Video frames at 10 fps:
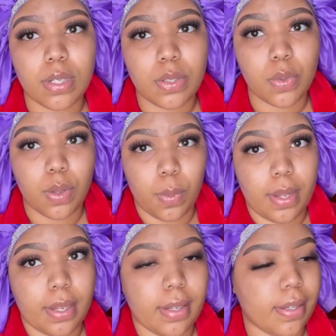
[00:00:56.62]
to the
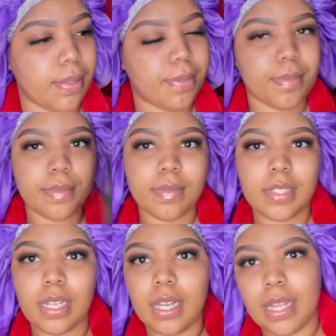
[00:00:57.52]
wig.
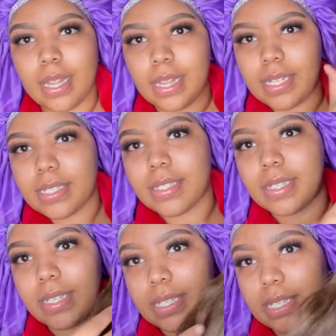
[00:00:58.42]
This
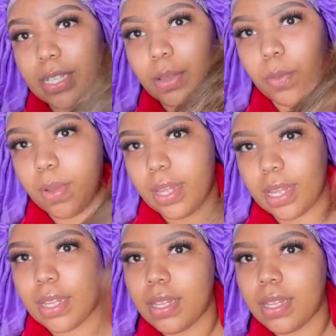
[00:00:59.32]
is the wig.